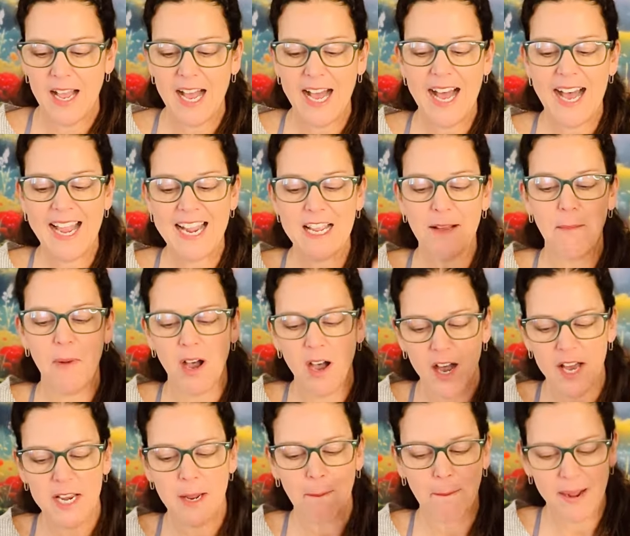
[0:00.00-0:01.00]
I am
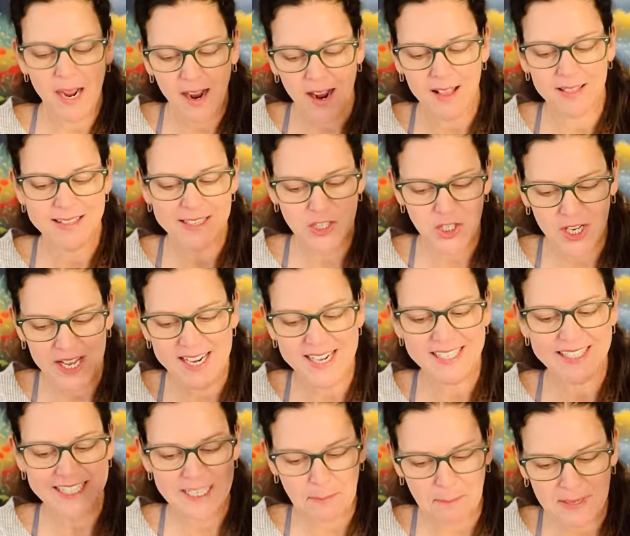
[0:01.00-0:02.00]

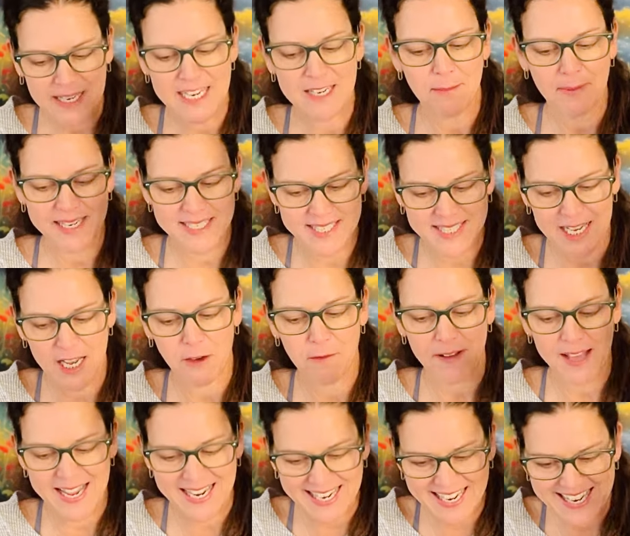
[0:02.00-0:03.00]
unapologetically being myself.
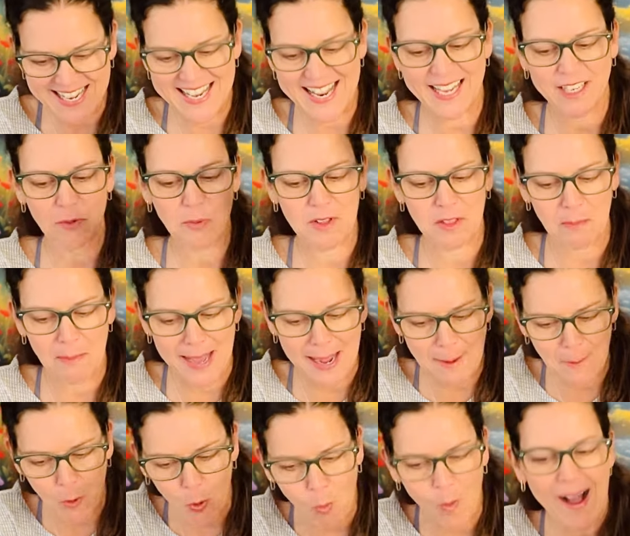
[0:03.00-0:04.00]
I connect with my
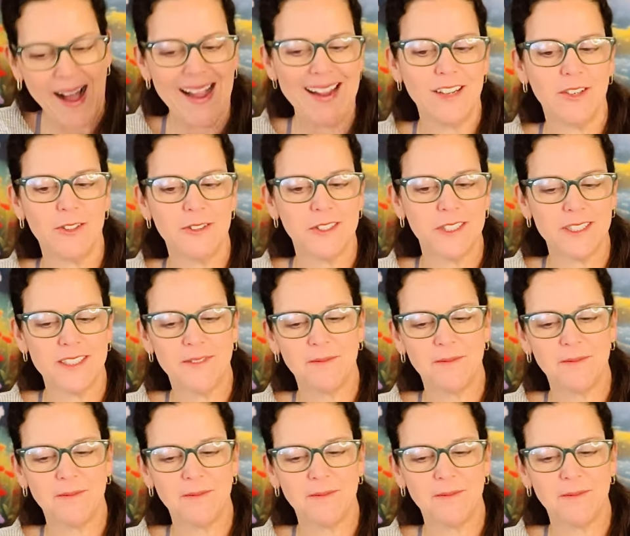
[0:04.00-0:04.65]
wild.